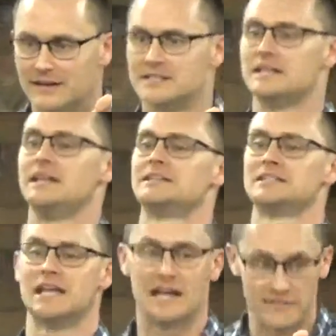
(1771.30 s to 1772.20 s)

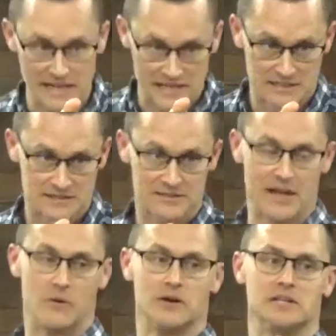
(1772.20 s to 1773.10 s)
Descendientes de Levi.
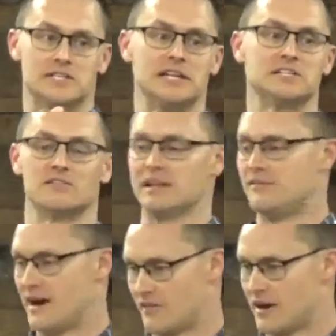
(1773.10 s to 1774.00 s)
They were descendants of
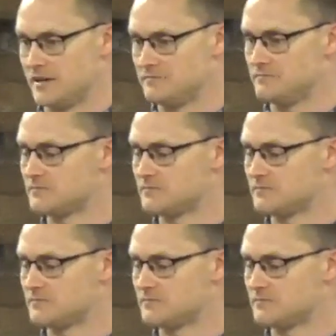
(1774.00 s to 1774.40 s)
Levi, right?